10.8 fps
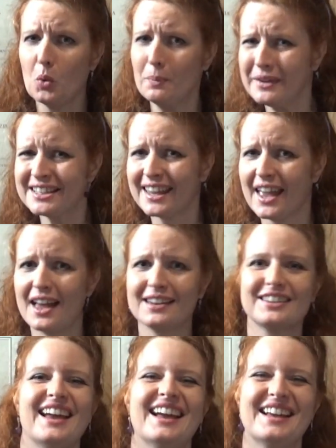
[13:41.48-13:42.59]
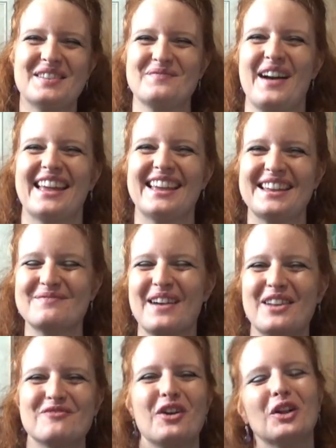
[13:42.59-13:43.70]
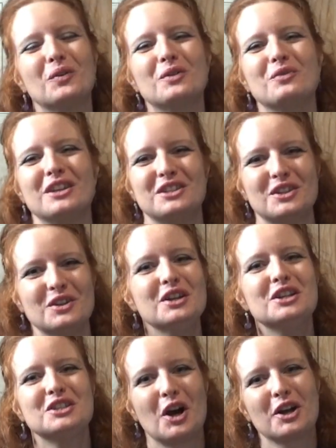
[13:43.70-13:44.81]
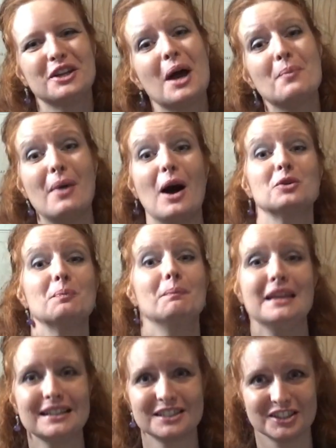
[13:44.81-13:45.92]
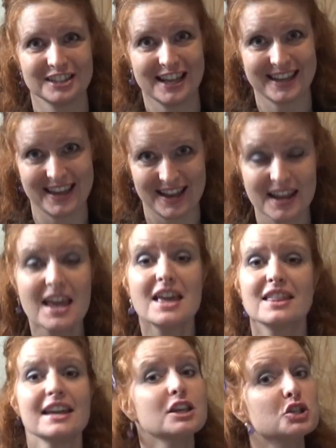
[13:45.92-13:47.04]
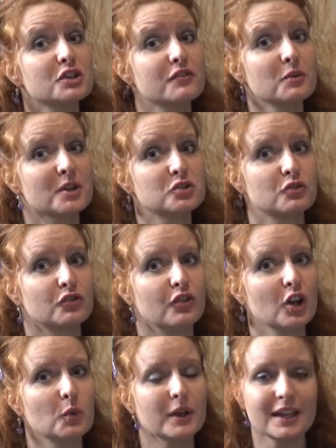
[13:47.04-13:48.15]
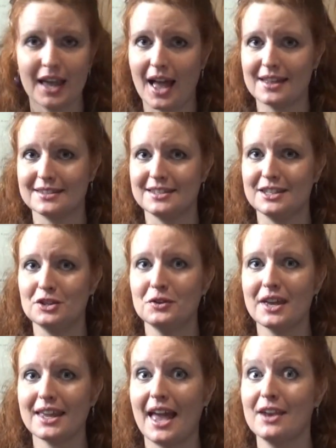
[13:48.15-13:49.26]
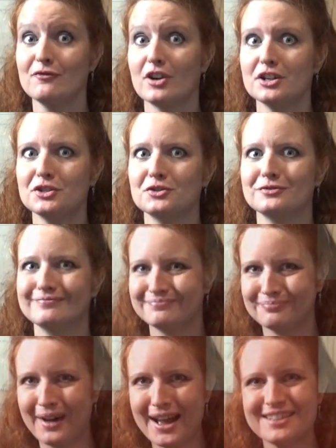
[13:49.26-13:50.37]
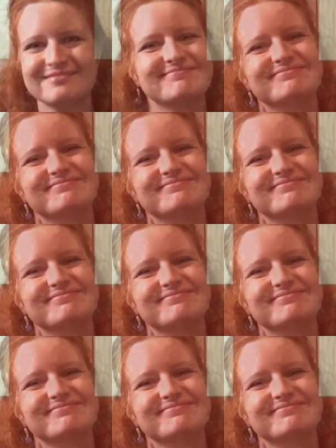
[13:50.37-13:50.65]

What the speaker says: meet again, okay, in my following video talking about Milton again. Thank you so very much for following, and see you again very soon. Bye!